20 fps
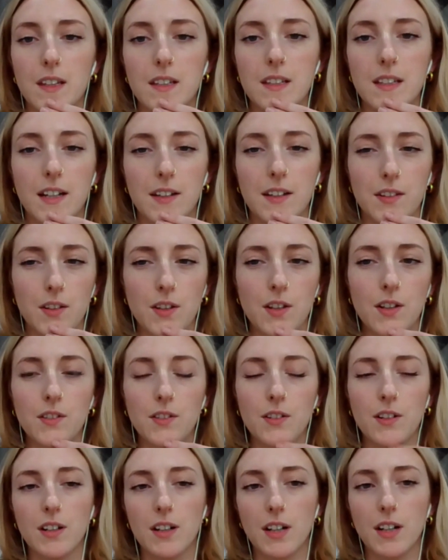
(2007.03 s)
Yeah, so those
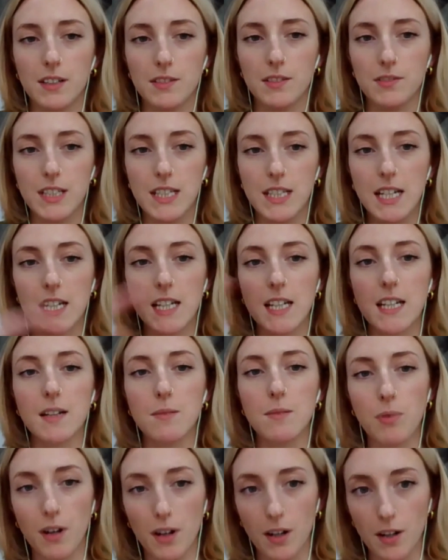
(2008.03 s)
are our kind of
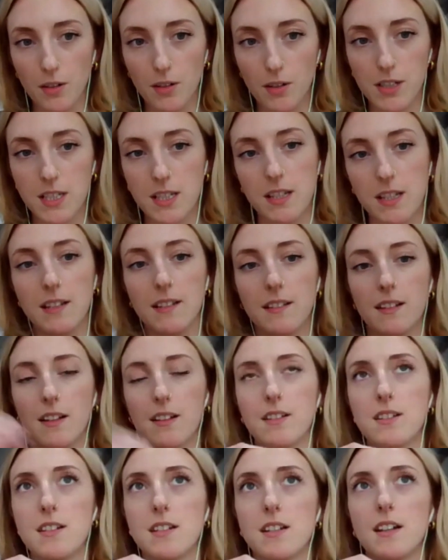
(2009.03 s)
key priorities
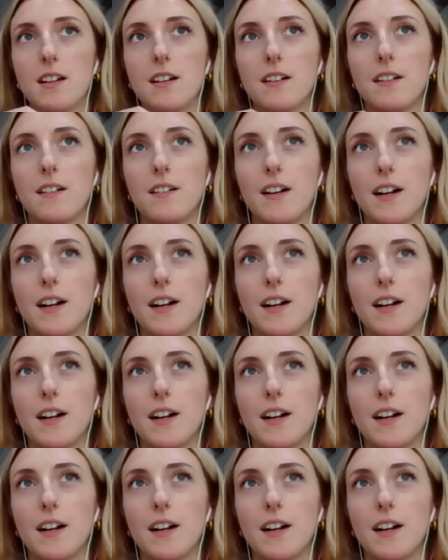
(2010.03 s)
under